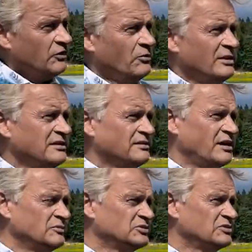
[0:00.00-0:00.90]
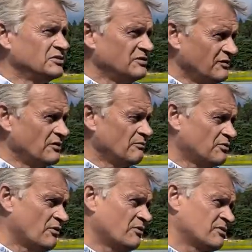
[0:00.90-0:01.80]
when it comes to the different
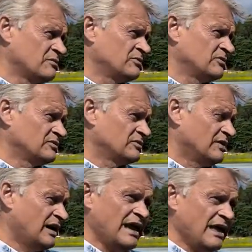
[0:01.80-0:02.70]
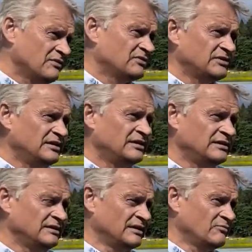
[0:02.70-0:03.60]
programs, I have
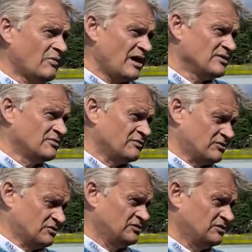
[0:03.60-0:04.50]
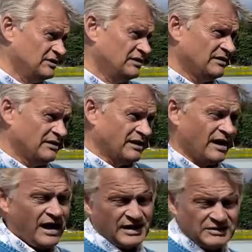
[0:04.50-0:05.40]
seen in my university
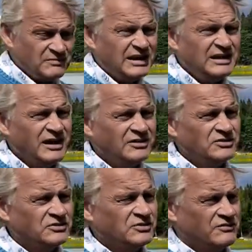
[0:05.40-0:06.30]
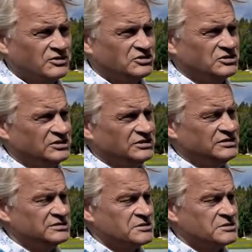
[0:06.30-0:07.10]
and in many other universities